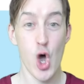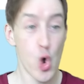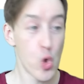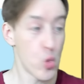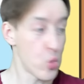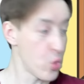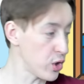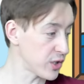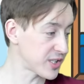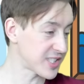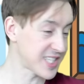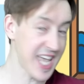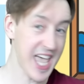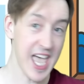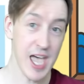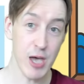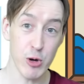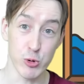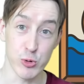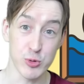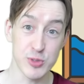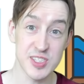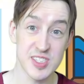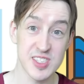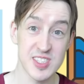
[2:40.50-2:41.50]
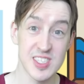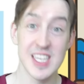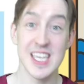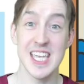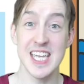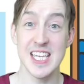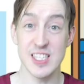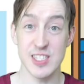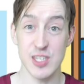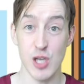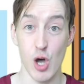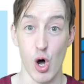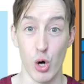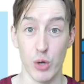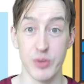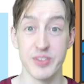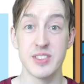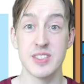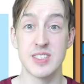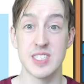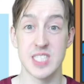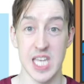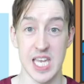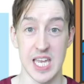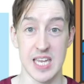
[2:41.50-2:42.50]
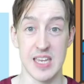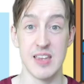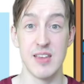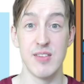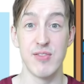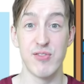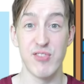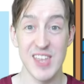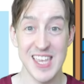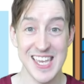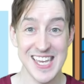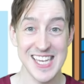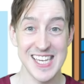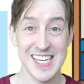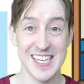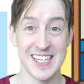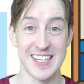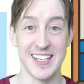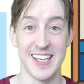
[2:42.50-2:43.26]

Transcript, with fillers: What else is on T V?